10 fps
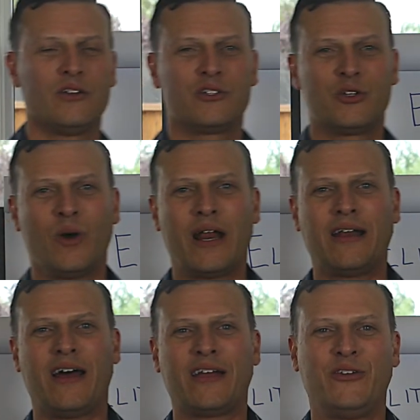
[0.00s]
So what
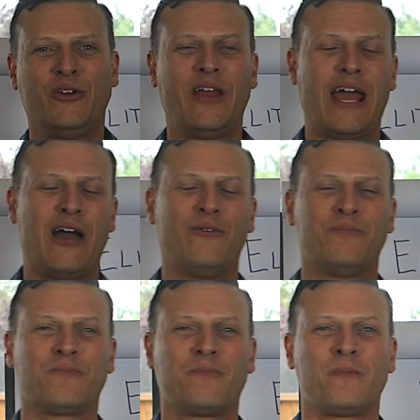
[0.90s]
I'd like to do now
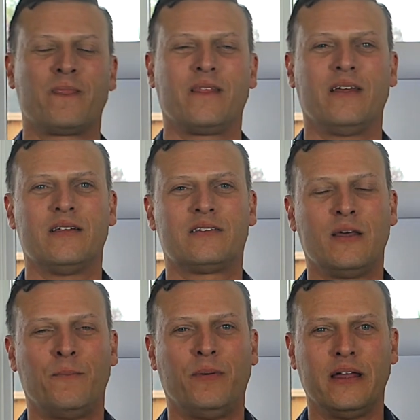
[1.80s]
is
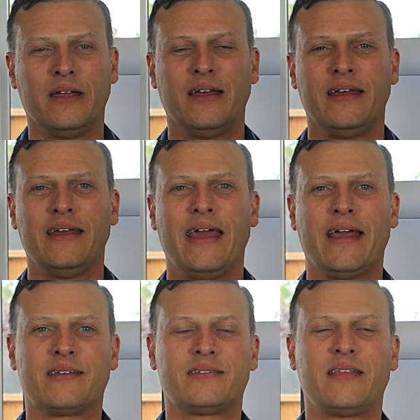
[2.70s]
simply
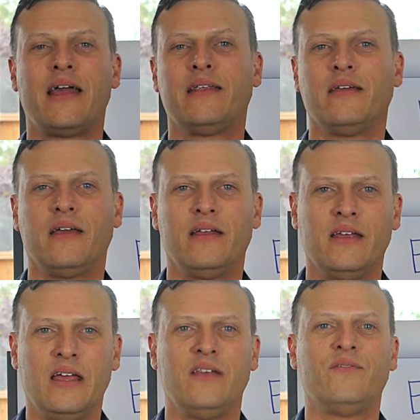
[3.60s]
extend an
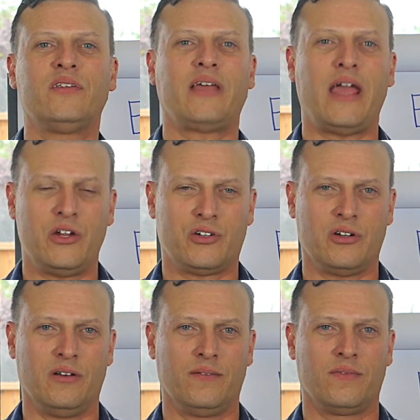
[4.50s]

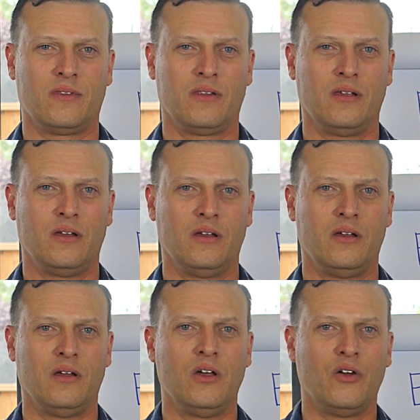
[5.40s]
invitation
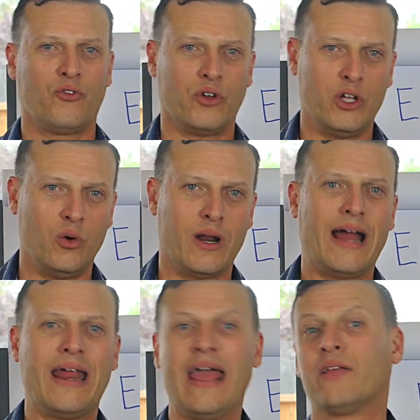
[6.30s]
for you and
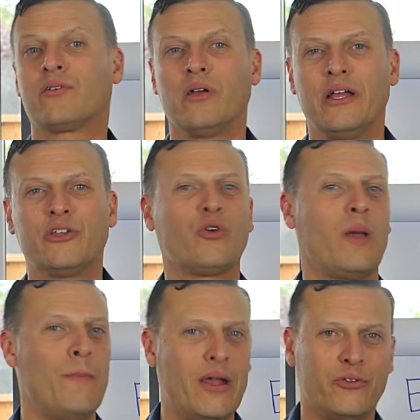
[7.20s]
I to enter into
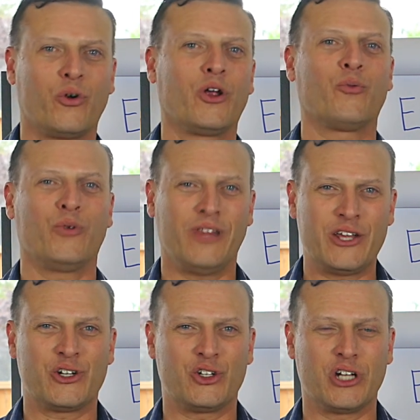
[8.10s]
a mentoring
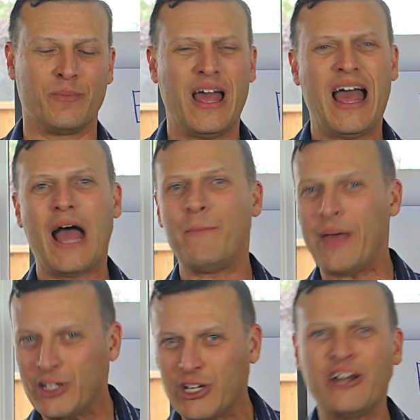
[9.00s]
relationship. I
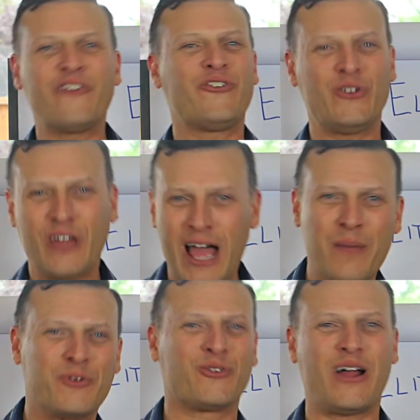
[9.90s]
mentioned it a few
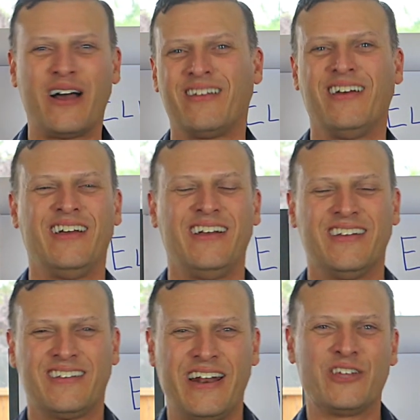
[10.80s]
times throughout
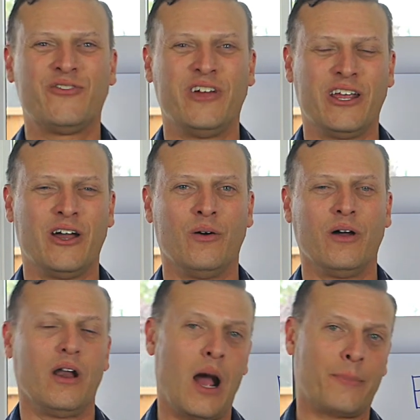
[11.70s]
today's video,
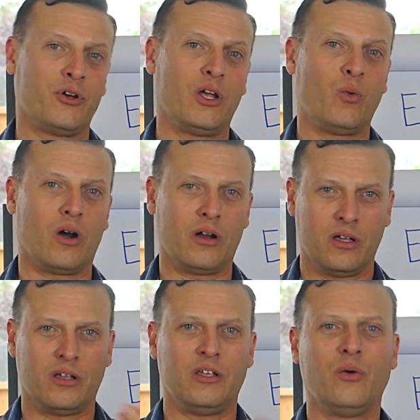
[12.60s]
an opportunity where
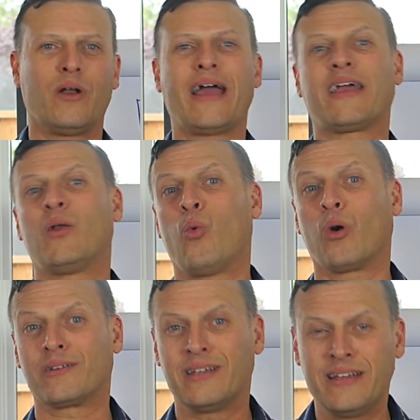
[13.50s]
you and I can
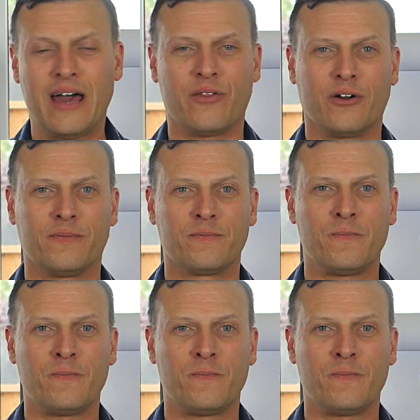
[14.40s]
work together